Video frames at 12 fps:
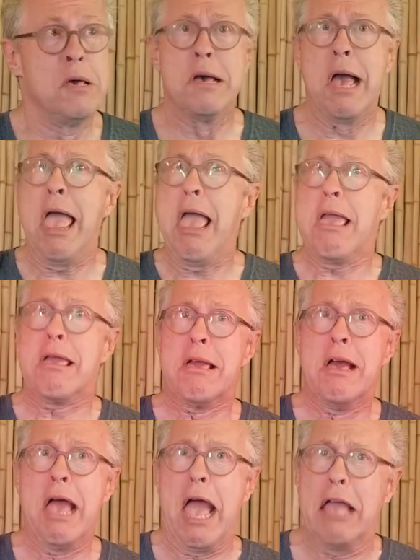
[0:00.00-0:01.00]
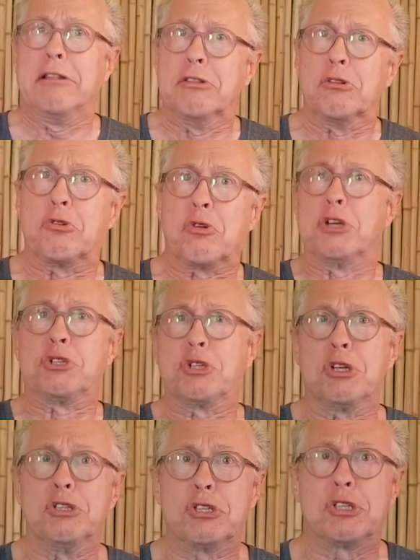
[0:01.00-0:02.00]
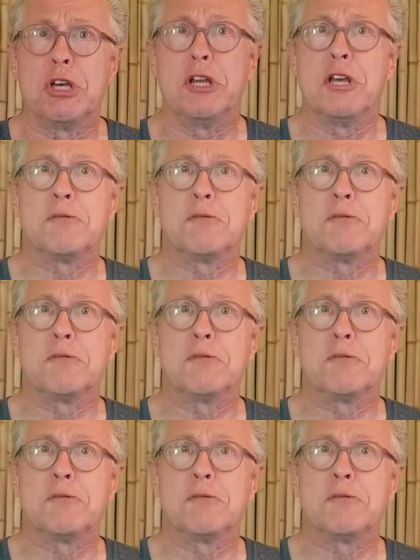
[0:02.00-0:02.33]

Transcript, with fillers: Hey, Hayden Christensen